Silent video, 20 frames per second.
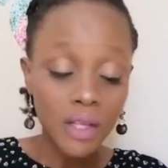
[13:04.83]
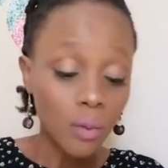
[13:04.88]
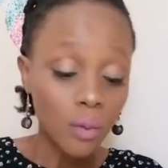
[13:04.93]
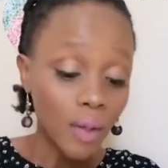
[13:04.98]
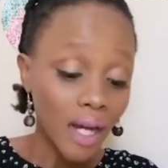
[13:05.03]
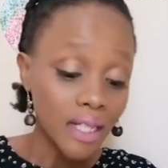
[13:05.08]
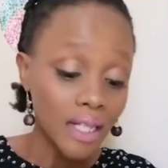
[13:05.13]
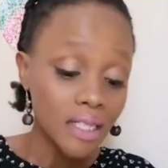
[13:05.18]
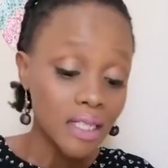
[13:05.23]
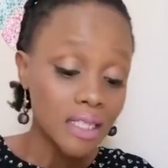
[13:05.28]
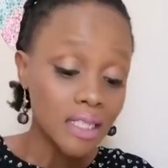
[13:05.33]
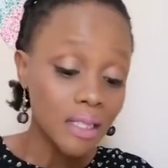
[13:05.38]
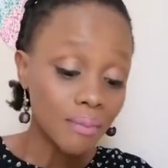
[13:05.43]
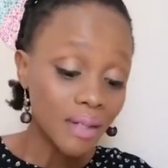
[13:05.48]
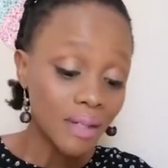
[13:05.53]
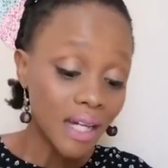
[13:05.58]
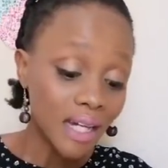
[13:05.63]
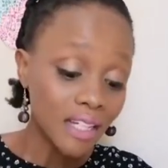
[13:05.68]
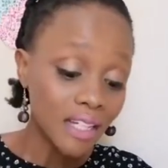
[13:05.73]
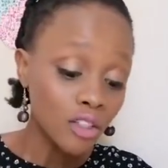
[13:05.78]
they were under
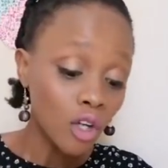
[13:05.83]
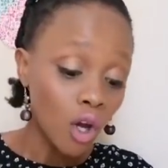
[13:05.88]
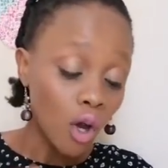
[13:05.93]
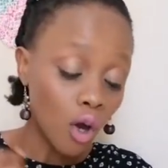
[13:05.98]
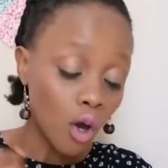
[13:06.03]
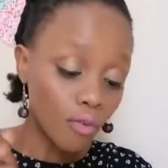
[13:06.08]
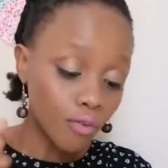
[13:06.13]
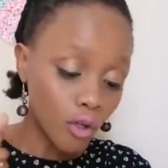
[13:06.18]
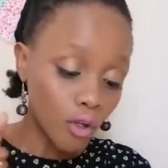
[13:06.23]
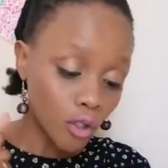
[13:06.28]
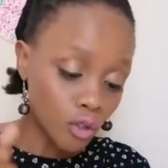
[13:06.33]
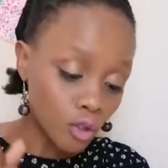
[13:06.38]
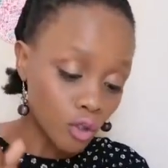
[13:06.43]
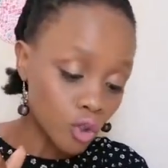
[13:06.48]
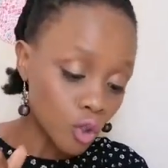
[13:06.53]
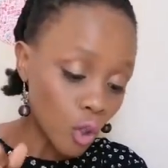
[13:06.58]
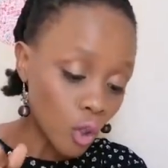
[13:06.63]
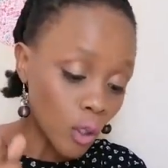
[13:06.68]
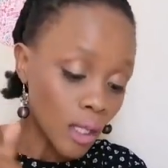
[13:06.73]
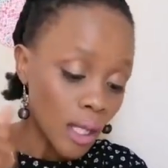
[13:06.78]
some kind of
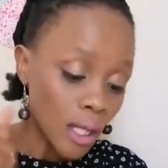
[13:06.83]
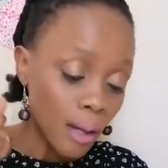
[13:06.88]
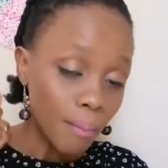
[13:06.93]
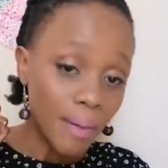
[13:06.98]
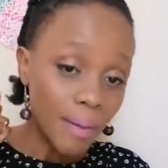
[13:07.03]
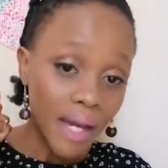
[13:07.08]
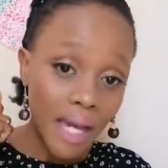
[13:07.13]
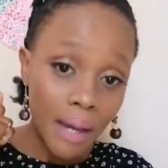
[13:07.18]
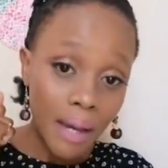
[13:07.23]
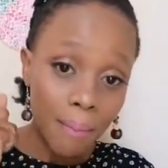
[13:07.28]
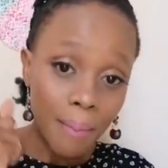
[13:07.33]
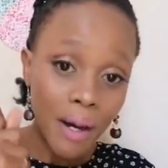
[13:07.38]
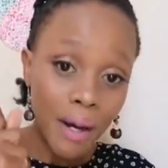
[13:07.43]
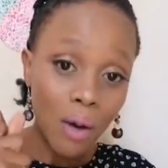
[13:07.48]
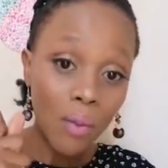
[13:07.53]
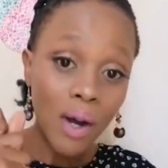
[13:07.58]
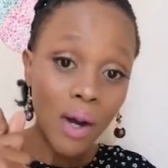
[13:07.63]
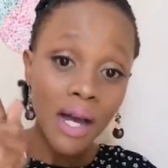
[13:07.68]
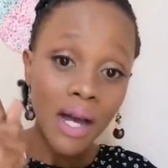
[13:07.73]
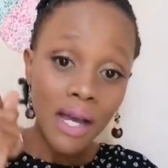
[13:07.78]
control by a
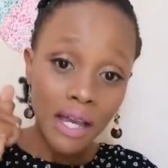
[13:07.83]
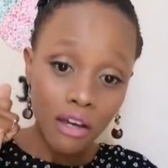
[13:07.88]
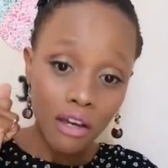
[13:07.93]
power,